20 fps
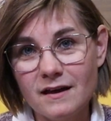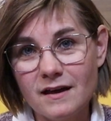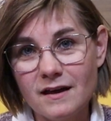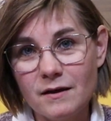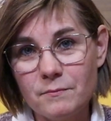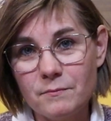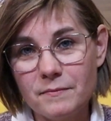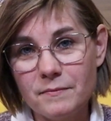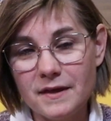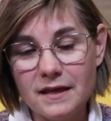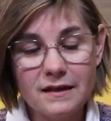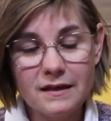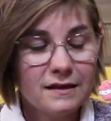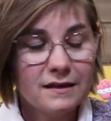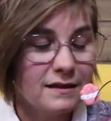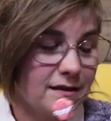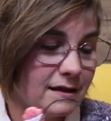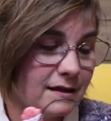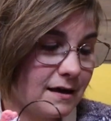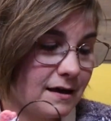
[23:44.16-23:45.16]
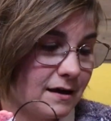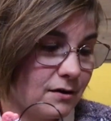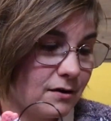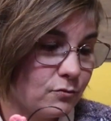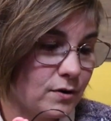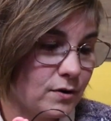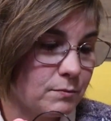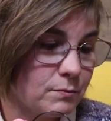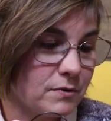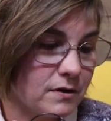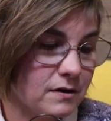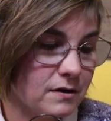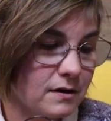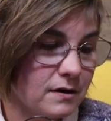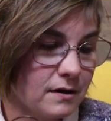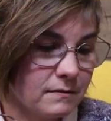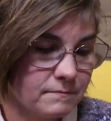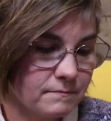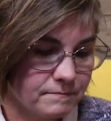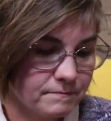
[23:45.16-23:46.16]
pink ribbon
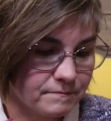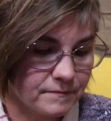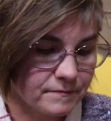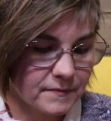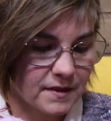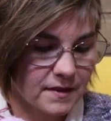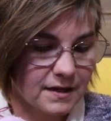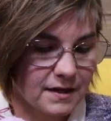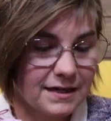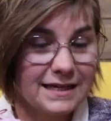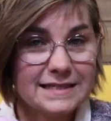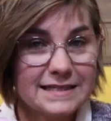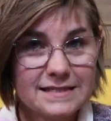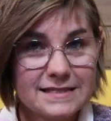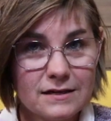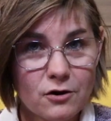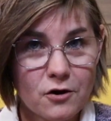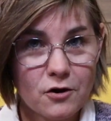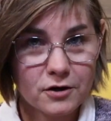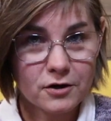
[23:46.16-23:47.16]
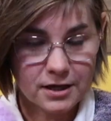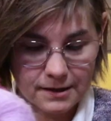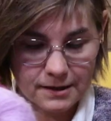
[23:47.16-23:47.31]
knit along.